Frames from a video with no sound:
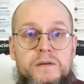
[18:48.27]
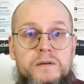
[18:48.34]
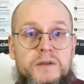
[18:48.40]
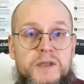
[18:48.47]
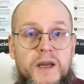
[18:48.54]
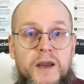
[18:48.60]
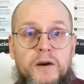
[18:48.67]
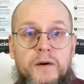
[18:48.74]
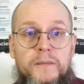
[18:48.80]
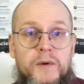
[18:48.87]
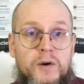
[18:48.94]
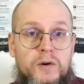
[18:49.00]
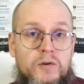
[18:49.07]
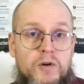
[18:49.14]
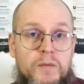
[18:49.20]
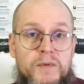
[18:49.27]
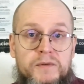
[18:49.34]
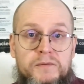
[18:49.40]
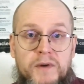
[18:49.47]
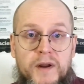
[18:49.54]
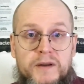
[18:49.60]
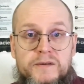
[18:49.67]
share a common
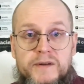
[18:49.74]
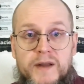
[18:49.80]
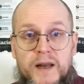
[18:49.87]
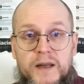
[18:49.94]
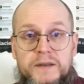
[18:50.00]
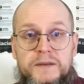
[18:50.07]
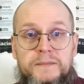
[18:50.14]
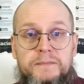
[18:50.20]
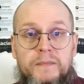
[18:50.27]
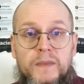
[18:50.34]
rationality,